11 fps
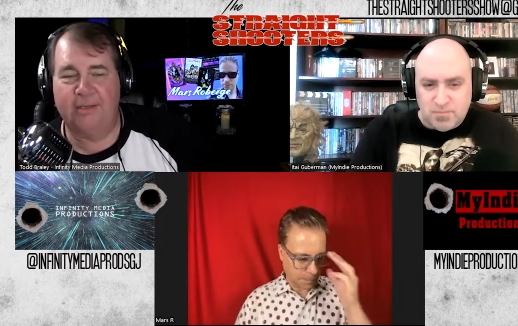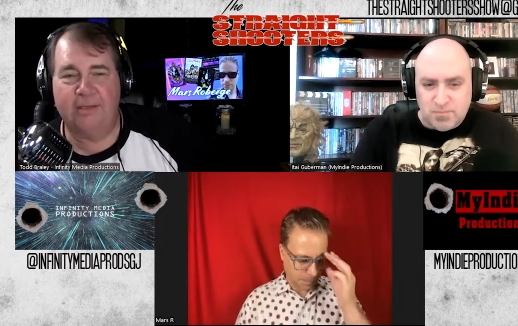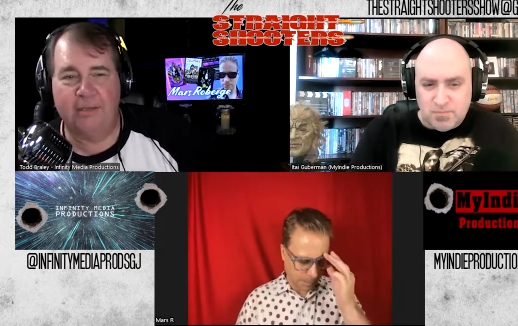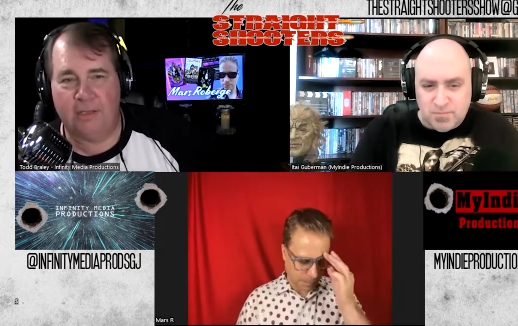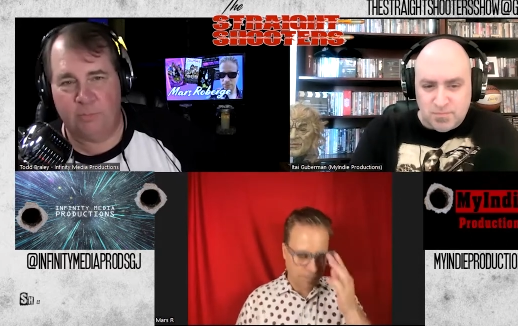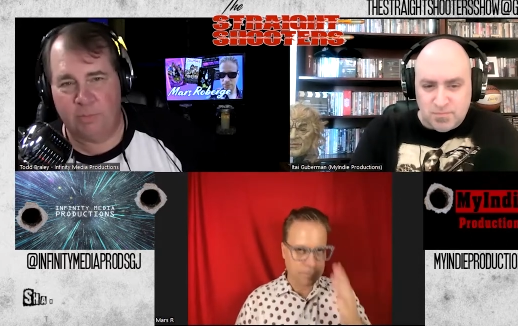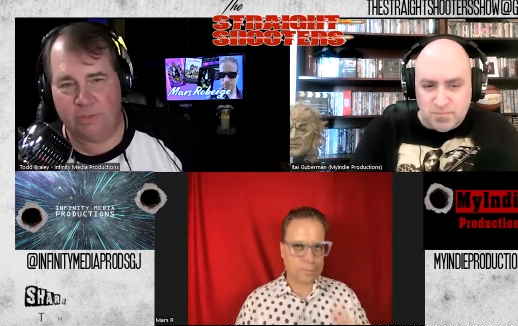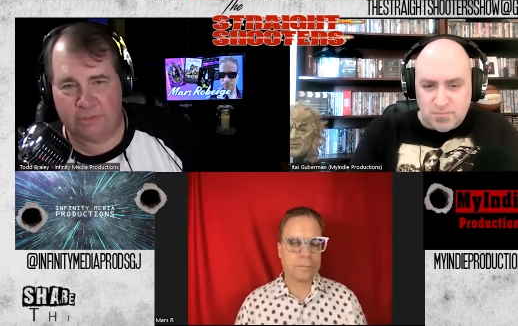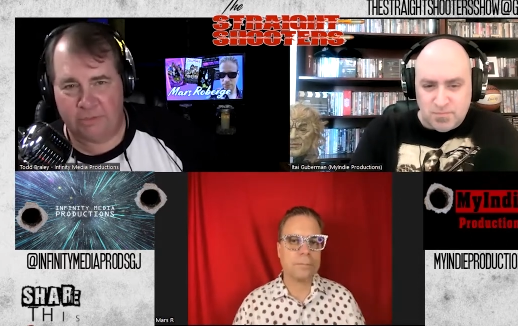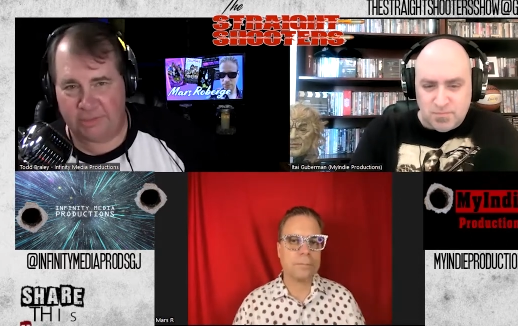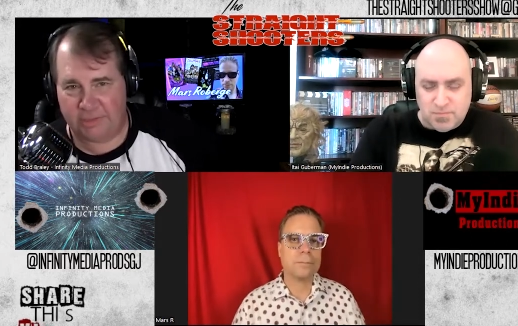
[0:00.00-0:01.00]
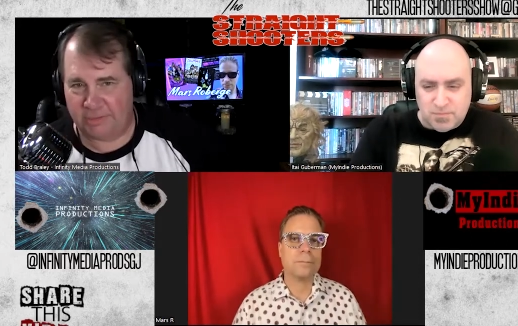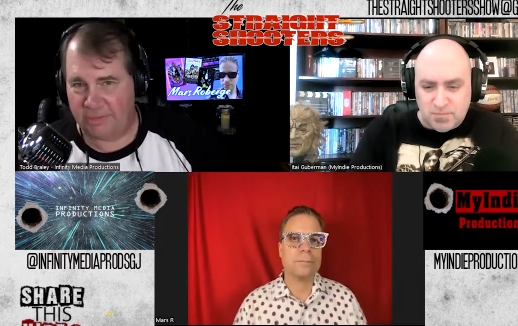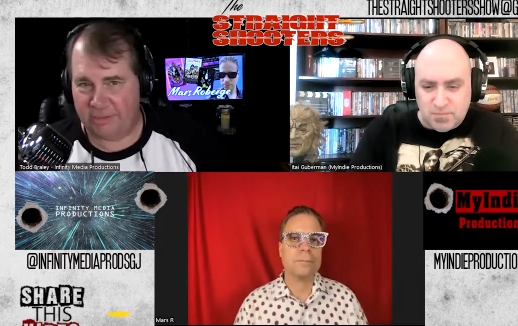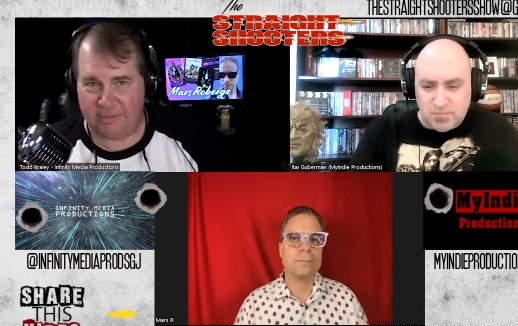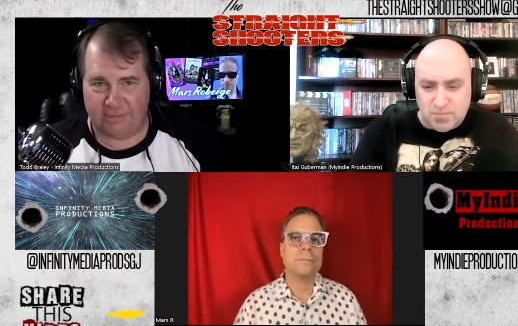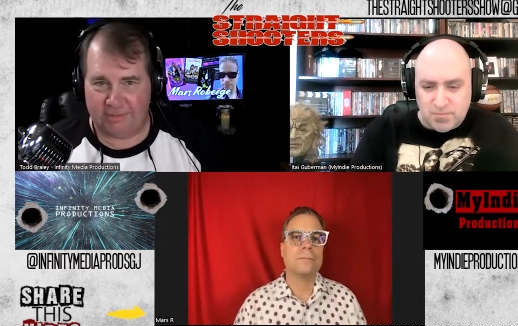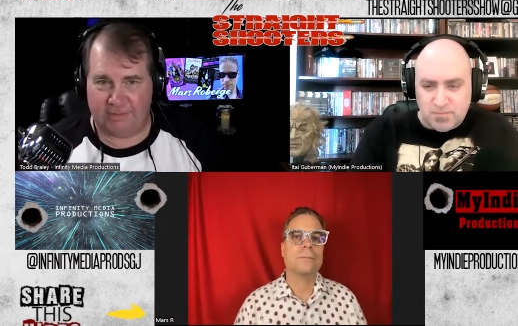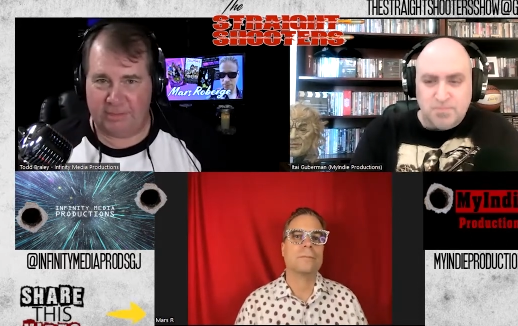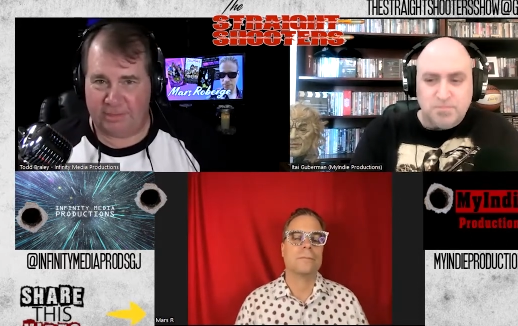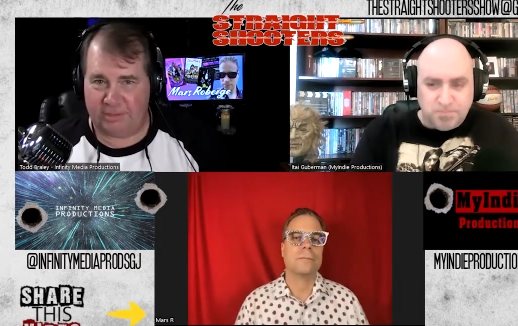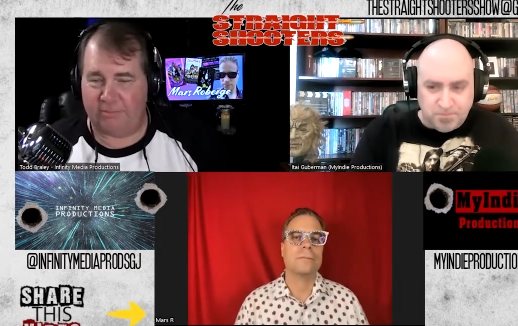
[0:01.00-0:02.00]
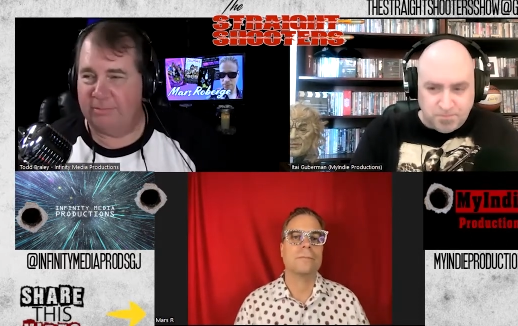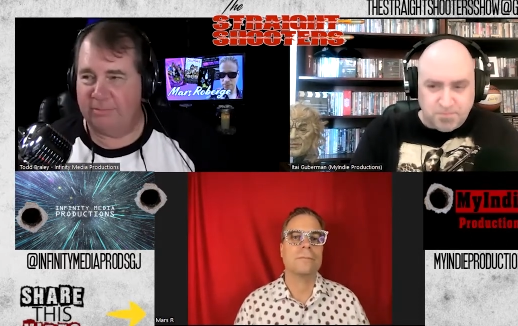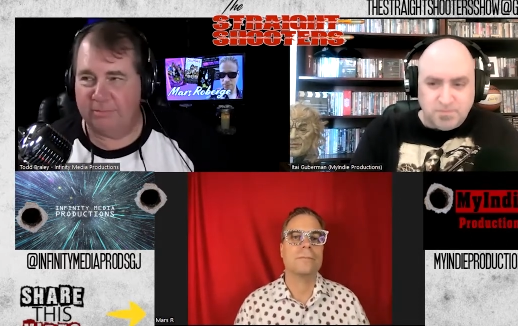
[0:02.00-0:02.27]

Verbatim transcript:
Speaker 1: in Mister Sister. She mm.